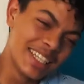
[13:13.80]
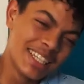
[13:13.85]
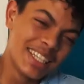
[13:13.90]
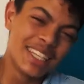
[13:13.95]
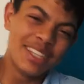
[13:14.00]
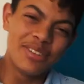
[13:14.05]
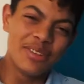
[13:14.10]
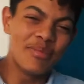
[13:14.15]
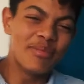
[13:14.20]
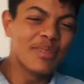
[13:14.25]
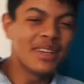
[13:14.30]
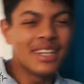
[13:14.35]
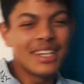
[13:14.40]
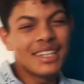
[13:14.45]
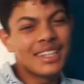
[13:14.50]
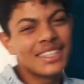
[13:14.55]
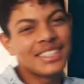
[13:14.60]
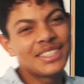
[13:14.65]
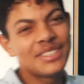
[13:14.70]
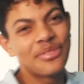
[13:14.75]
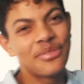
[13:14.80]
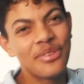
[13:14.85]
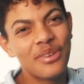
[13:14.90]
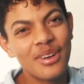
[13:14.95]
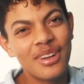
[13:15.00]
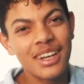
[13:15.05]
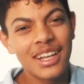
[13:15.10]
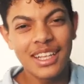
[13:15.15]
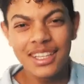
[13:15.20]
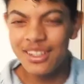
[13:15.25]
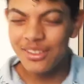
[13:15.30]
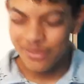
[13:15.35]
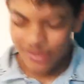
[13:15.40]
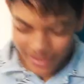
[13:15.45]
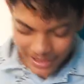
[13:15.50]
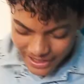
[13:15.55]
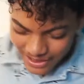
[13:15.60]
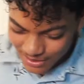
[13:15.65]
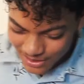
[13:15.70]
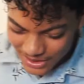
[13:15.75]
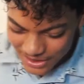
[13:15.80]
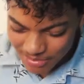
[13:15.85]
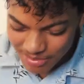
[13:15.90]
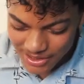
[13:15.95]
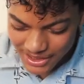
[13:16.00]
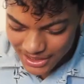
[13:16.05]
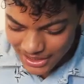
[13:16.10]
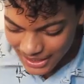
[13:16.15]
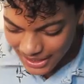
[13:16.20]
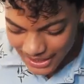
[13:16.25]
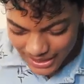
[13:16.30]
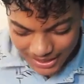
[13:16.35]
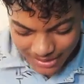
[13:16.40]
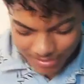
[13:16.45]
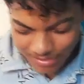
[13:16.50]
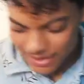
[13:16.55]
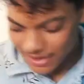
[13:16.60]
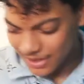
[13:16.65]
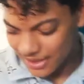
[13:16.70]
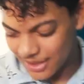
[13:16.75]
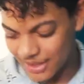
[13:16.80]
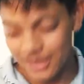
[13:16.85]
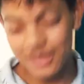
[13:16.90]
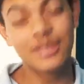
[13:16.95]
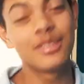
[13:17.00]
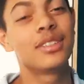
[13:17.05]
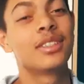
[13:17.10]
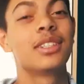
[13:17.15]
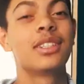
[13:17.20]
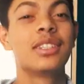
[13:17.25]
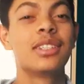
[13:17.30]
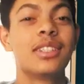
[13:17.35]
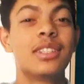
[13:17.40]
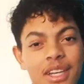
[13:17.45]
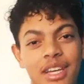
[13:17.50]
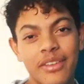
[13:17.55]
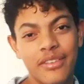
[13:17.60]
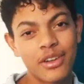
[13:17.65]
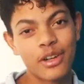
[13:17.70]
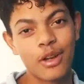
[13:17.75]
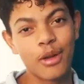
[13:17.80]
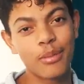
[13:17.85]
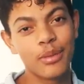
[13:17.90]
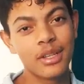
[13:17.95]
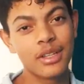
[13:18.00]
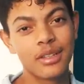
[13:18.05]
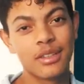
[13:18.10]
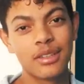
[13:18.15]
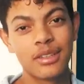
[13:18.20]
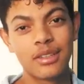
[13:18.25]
if you made it this far, like the video, subscribe, you know, leave a comment.